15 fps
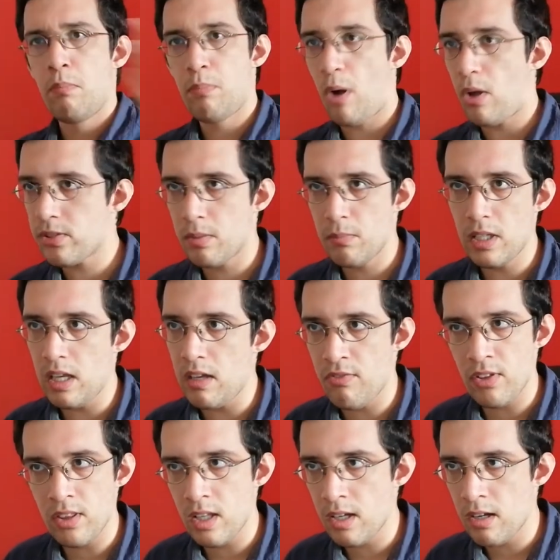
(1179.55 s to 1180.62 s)
Possibly
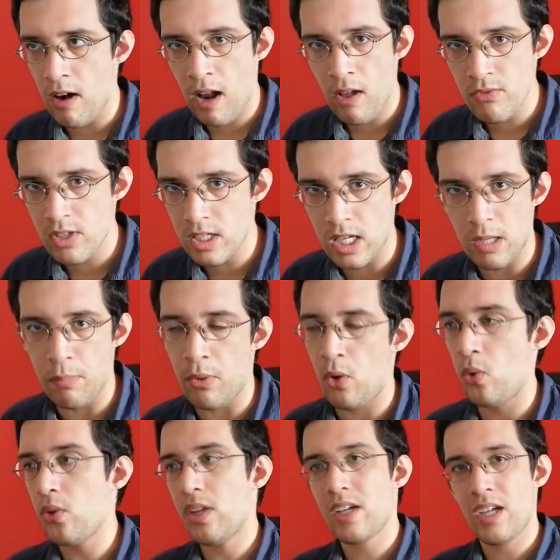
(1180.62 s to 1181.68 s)
even the groundskeeper
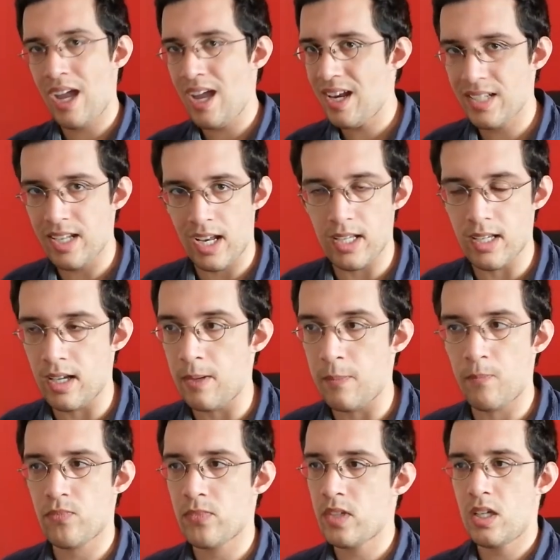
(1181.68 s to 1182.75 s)
or the caretaker,
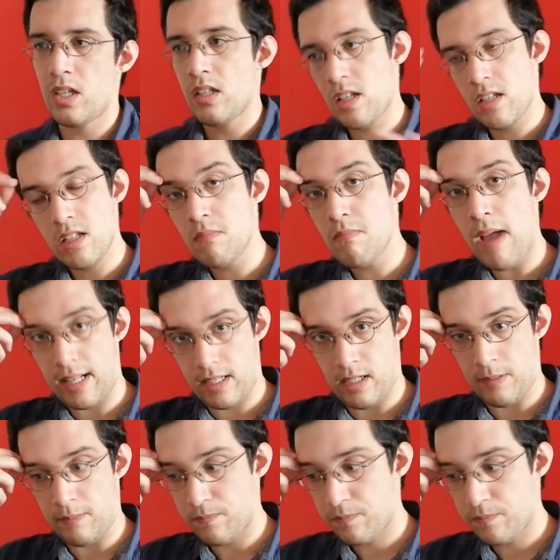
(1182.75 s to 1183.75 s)
it doesn't matter.